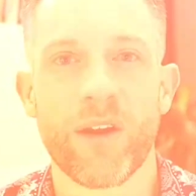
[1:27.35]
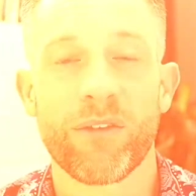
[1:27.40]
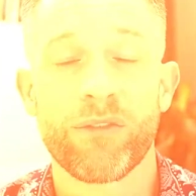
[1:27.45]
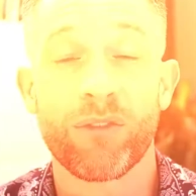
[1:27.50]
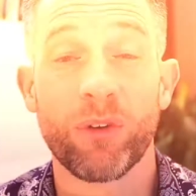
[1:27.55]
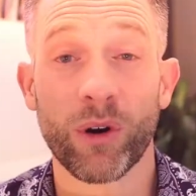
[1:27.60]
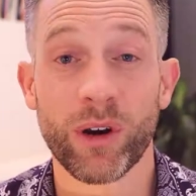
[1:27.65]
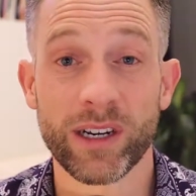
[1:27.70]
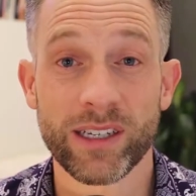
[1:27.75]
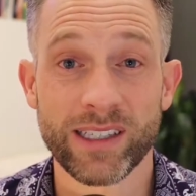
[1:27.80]

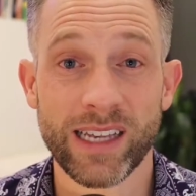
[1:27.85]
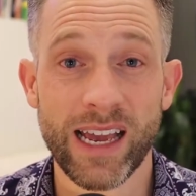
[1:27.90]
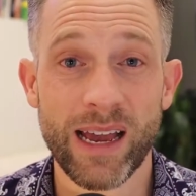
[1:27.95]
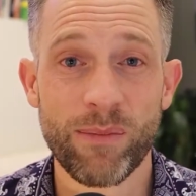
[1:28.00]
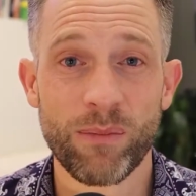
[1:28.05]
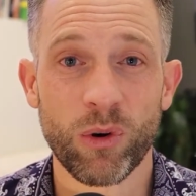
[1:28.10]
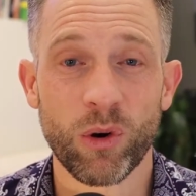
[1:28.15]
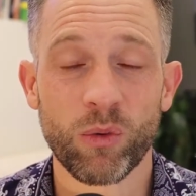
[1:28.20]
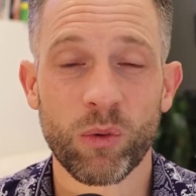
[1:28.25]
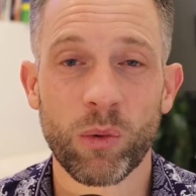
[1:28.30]
For
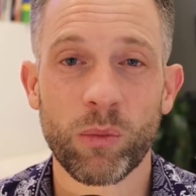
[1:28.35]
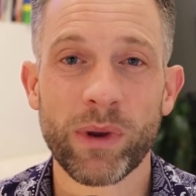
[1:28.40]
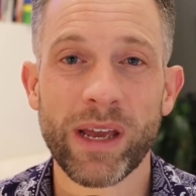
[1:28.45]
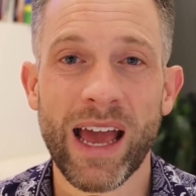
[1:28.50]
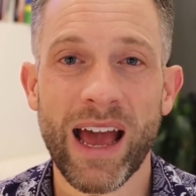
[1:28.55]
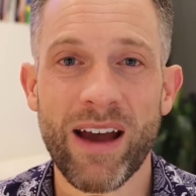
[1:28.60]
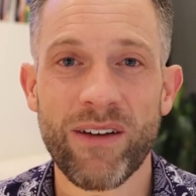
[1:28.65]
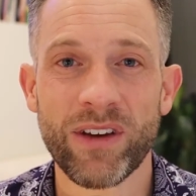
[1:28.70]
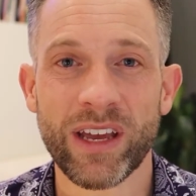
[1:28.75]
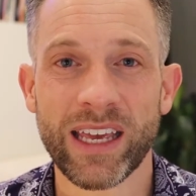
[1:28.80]
example, when we
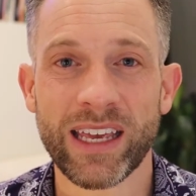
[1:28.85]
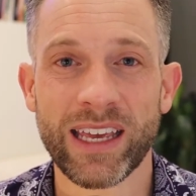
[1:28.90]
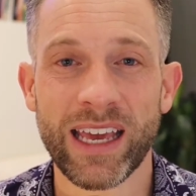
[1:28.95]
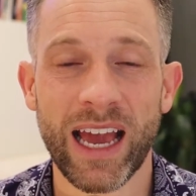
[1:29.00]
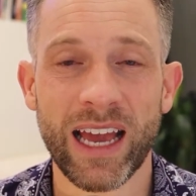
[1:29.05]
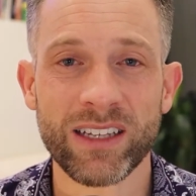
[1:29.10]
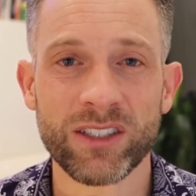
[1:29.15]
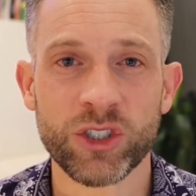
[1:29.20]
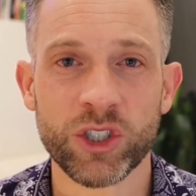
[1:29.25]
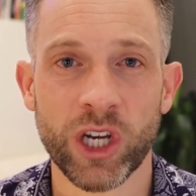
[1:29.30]
have a
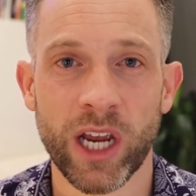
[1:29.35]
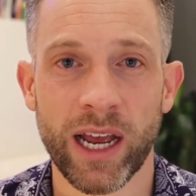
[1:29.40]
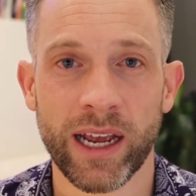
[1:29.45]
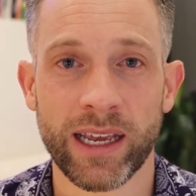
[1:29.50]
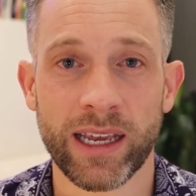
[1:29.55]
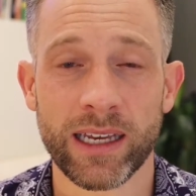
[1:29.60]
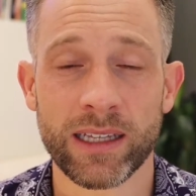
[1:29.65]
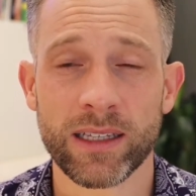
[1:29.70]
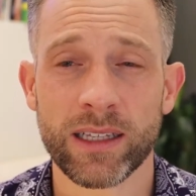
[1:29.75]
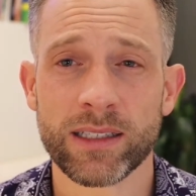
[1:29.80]
guest
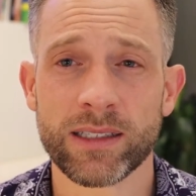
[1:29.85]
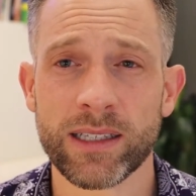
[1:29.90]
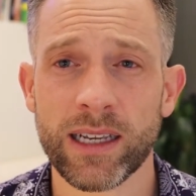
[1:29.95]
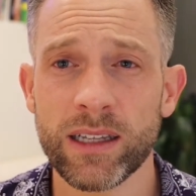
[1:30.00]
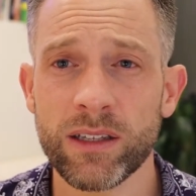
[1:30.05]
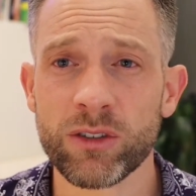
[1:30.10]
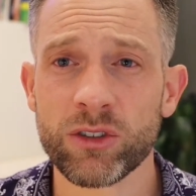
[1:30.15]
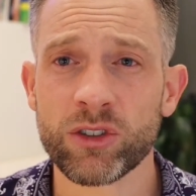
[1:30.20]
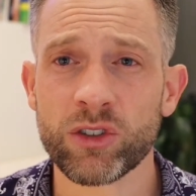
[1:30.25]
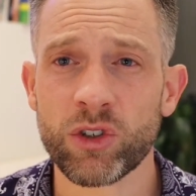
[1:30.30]
check in, let's
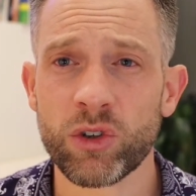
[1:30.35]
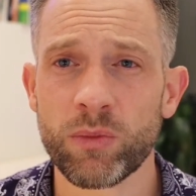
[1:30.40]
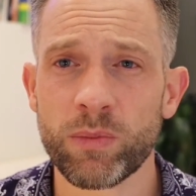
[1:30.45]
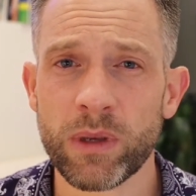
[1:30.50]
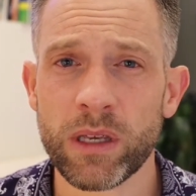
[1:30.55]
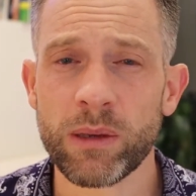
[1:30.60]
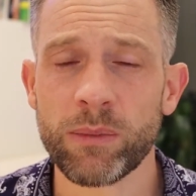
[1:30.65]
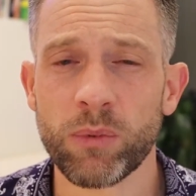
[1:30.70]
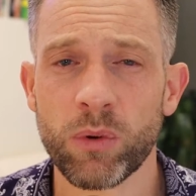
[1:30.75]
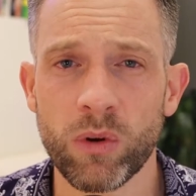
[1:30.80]
say there's two
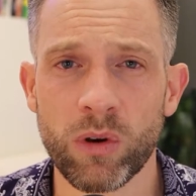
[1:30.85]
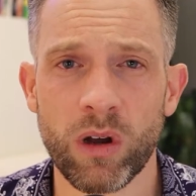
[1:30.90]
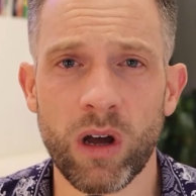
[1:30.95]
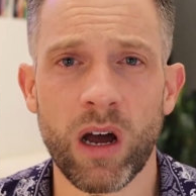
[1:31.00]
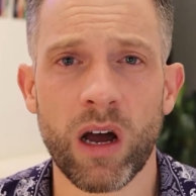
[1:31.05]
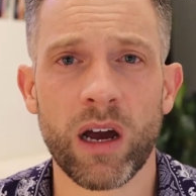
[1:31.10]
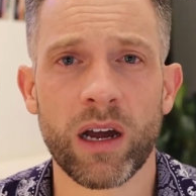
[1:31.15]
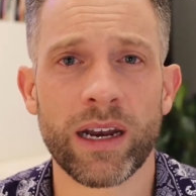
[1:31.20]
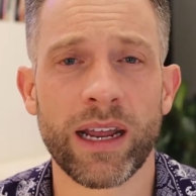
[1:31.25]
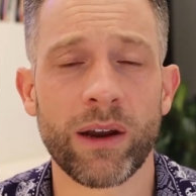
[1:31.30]
people
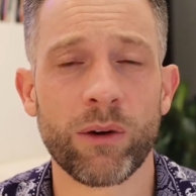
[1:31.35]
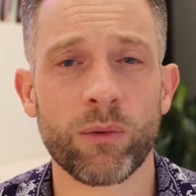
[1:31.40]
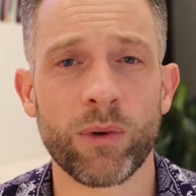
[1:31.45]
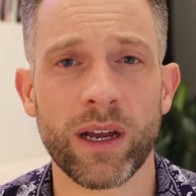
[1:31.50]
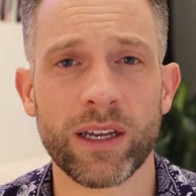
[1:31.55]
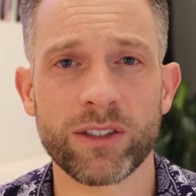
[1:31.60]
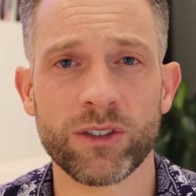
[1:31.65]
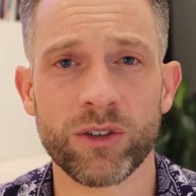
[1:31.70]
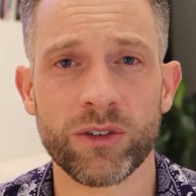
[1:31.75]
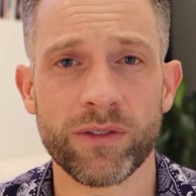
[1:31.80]
on a
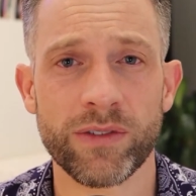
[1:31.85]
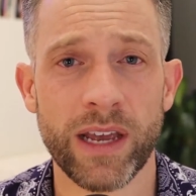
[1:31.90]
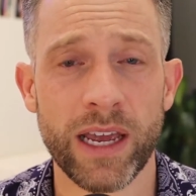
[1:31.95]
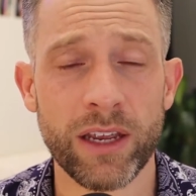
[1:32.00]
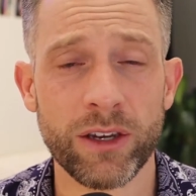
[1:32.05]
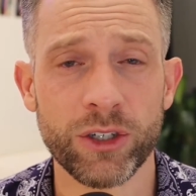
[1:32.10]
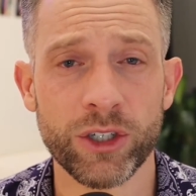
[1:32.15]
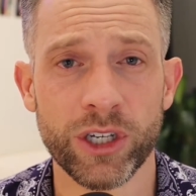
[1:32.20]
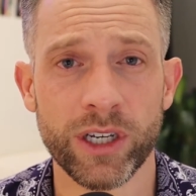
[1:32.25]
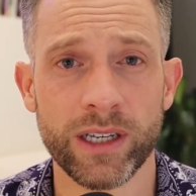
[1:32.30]

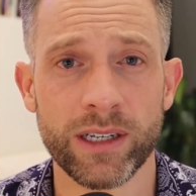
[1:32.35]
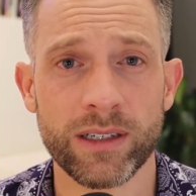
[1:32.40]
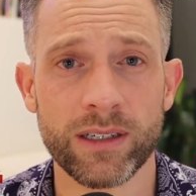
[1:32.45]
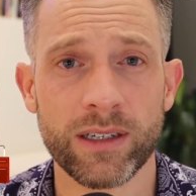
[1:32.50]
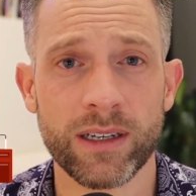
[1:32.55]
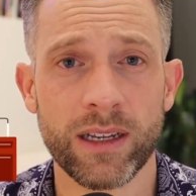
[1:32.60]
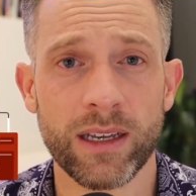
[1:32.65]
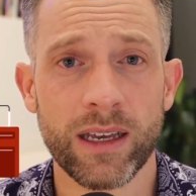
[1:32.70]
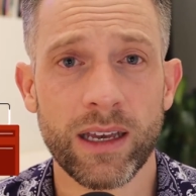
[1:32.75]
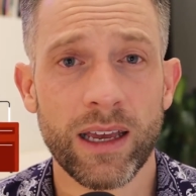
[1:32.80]

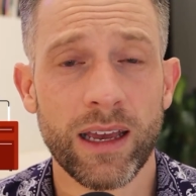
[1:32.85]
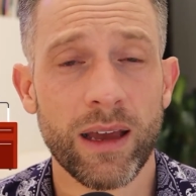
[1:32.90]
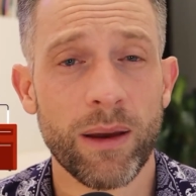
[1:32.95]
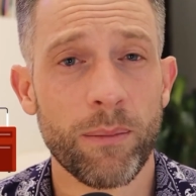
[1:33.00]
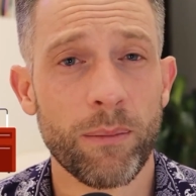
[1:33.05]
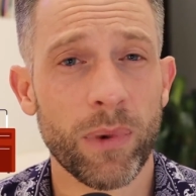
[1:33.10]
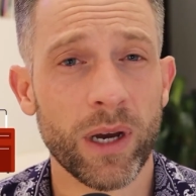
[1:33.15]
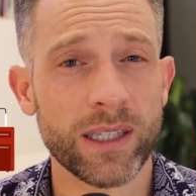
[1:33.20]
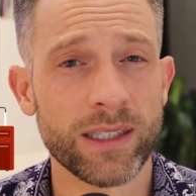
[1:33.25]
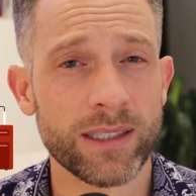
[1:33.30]
reservation,
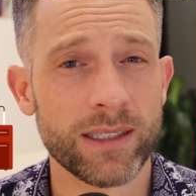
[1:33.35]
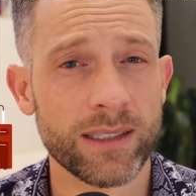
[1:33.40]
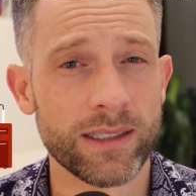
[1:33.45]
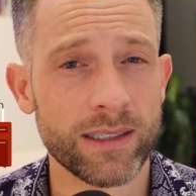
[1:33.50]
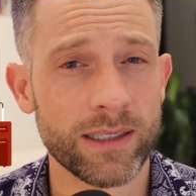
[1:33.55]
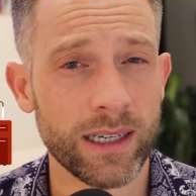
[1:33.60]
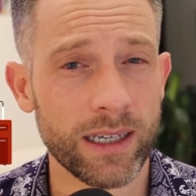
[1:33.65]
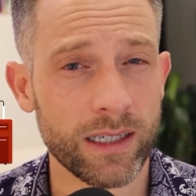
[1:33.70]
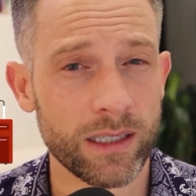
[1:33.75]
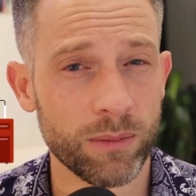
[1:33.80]
but
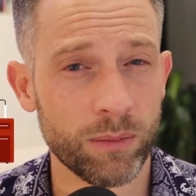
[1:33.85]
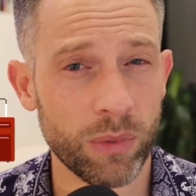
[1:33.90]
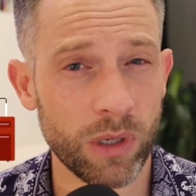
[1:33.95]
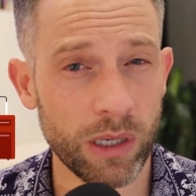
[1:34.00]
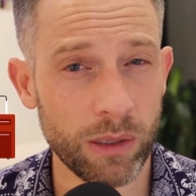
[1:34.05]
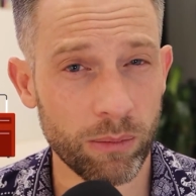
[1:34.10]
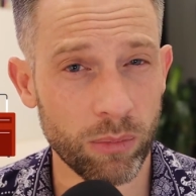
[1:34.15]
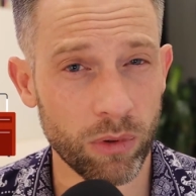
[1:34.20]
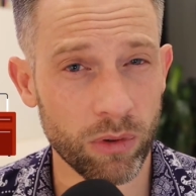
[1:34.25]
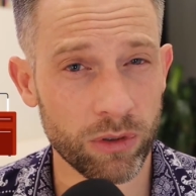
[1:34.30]
six
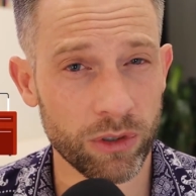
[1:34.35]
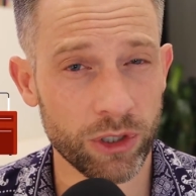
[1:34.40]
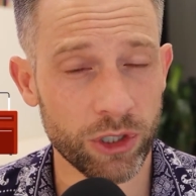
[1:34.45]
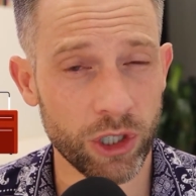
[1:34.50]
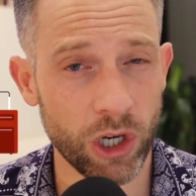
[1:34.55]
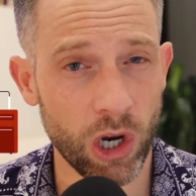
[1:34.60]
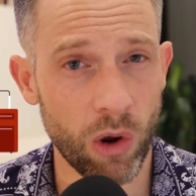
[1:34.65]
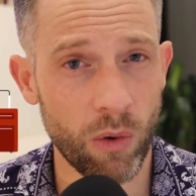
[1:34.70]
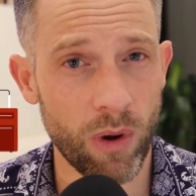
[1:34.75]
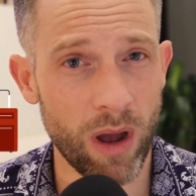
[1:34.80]
people
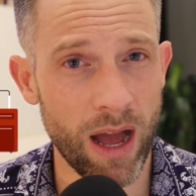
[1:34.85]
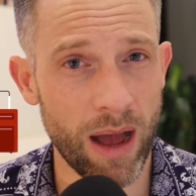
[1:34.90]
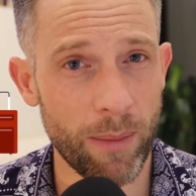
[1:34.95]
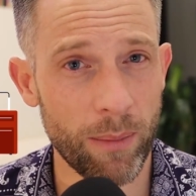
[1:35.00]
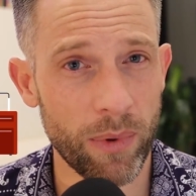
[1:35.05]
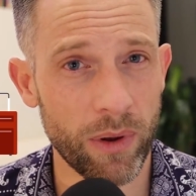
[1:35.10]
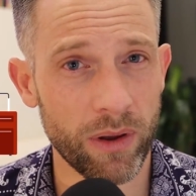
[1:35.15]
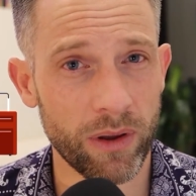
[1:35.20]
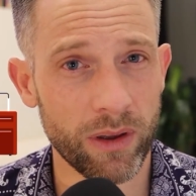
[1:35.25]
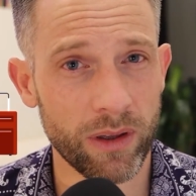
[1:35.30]
show
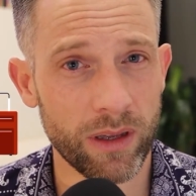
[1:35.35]
up.